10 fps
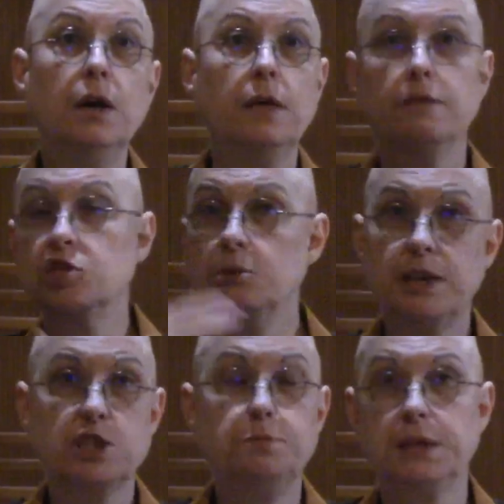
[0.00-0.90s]
There's some
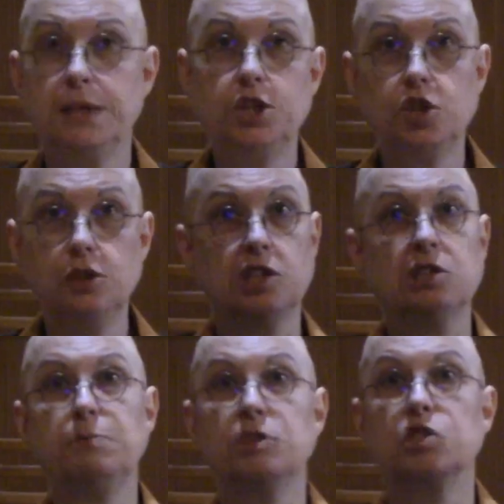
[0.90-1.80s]
expectation that
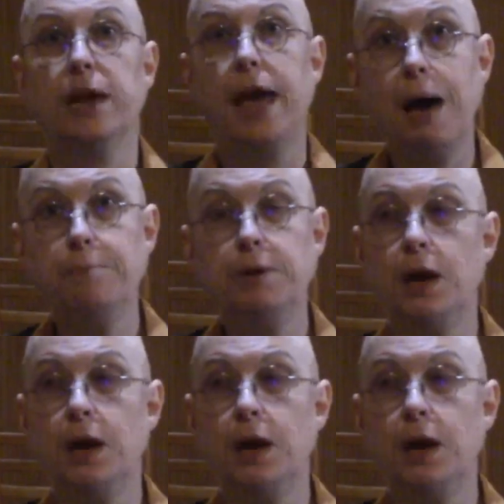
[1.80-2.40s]
something's going to happen,